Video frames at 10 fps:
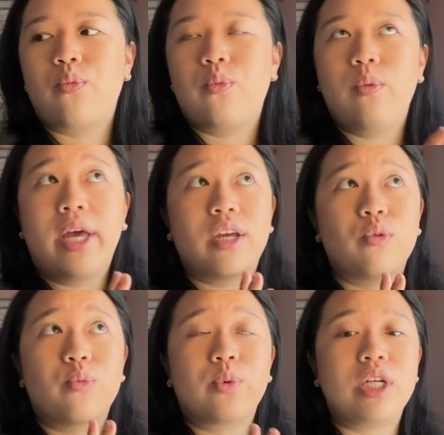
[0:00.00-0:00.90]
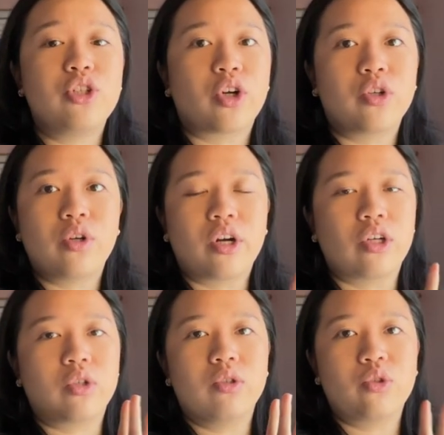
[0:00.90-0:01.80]
like, read journal
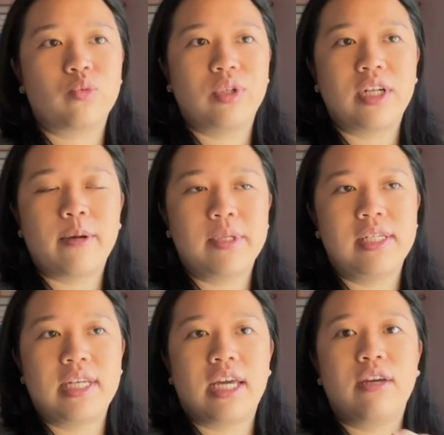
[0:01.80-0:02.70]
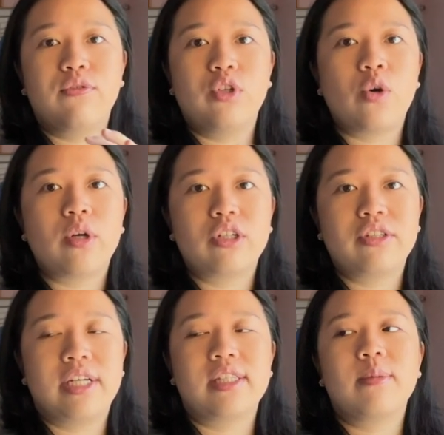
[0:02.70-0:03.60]
articles, read up to date. If you don't
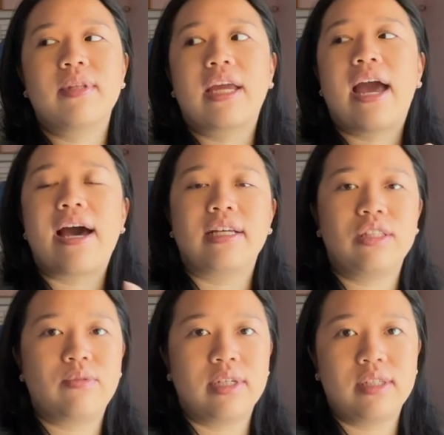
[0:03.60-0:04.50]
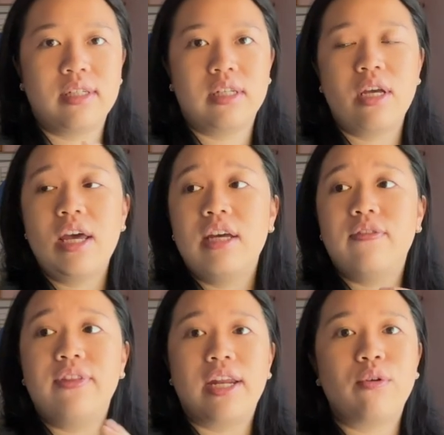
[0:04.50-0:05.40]
understand something, ask the resident. If
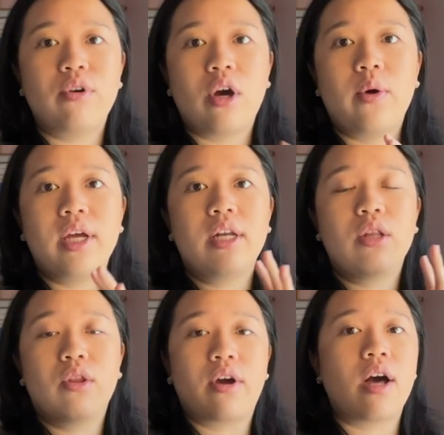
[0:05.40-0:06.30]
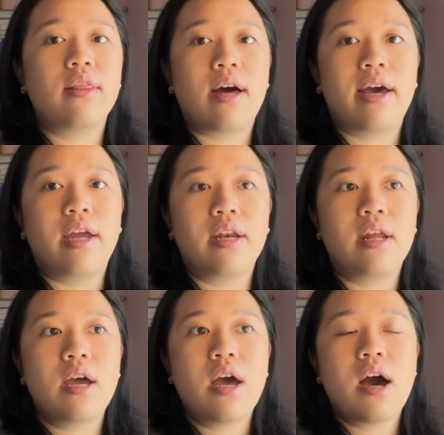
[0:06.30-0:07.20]
they don't know it, look online.
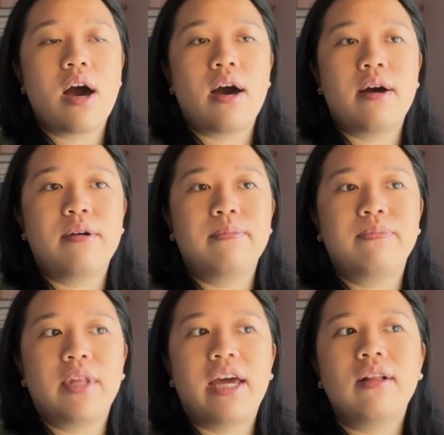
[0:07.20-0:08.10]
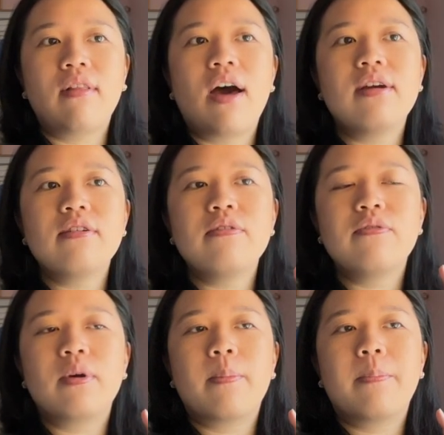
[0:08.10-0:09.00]
And a lot of
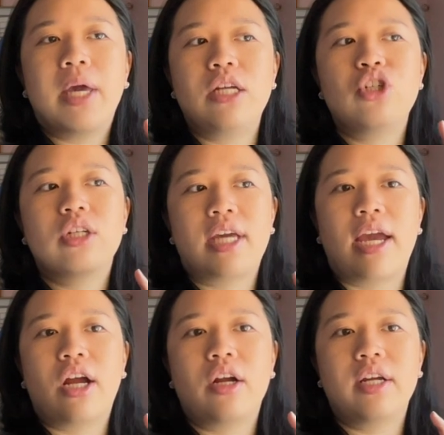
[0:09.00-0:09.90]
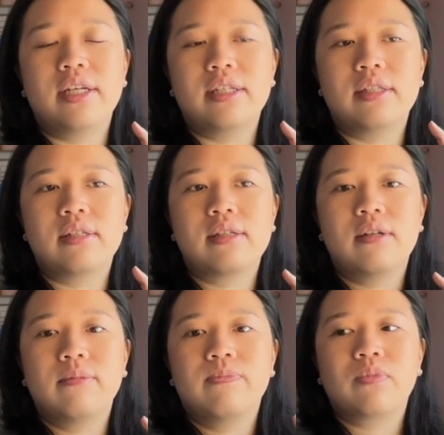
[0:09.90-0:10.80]
patient care is
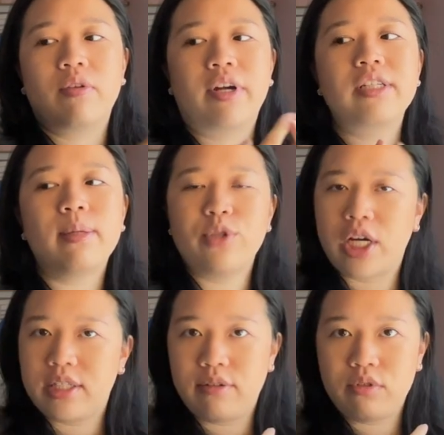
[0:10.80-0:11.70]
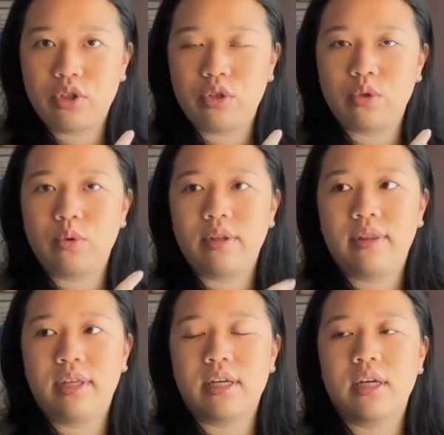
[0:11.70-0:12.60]
very subjective to
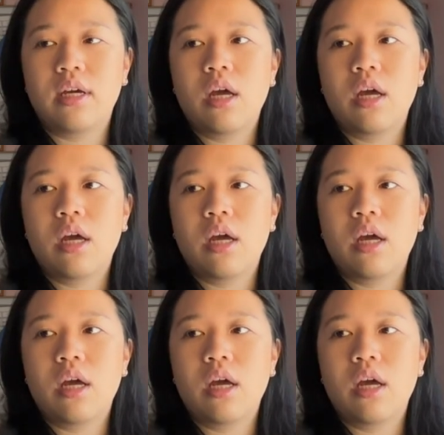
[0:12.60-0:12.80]
the